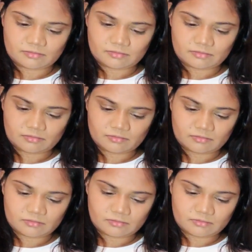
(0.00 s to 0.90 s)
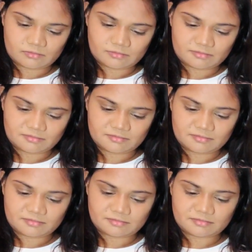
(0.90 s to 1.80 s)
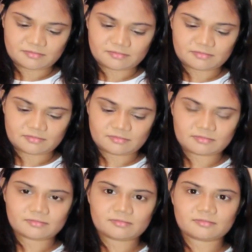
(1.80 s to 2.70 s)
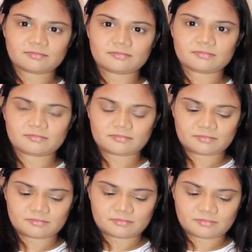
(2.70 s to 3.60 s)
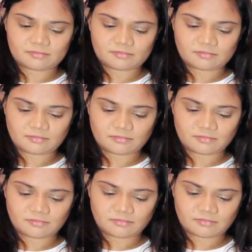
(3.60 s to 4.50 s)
[no speech]